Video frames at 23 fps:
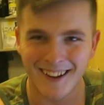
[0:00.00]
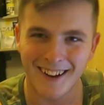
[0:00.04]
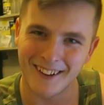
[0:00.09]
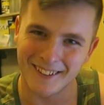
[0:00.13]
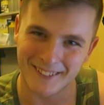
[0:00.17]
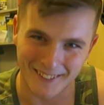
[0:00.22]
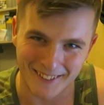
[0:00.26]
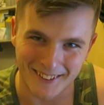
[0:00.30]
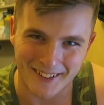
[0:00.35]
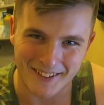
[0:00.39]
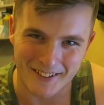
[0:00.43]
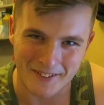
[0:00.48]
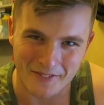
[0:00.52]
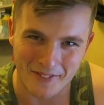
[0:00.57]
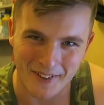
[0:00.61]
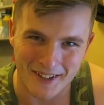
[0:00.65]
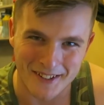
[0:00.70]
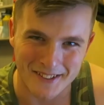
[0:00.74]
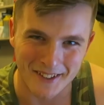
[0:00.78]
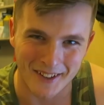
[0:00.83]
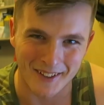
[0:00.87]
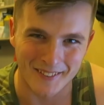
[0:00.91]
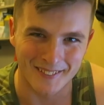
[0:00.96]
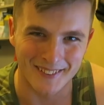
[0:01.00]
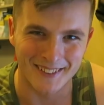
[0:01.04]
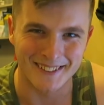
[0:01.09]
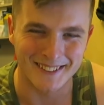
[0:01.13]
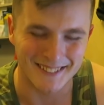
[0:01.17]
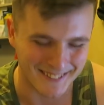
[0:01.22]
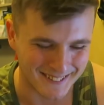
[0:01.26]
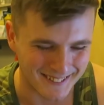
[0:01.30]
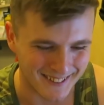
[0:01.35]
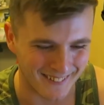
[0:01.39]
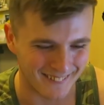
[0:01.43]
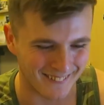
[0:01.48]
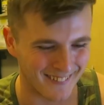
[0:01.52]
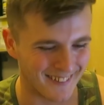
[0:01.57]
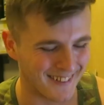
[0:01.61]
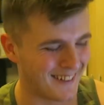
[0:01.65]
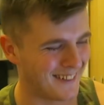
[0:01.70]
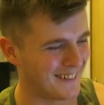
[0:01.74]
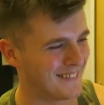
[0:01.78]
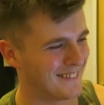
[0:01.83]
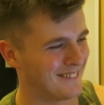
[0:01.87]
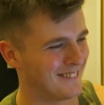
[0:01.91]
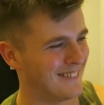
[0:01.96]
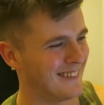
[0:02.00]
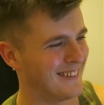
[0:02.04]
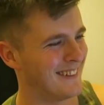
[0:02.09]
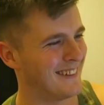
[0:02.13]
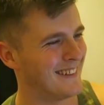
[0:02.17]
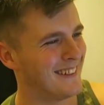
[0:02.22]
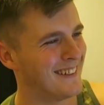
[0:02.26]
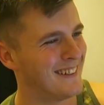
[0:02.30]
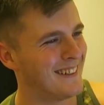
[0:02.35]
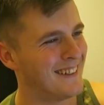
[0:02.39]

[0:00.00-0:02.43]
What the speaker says: I don't need to FaceTime her, she's sat right next to me.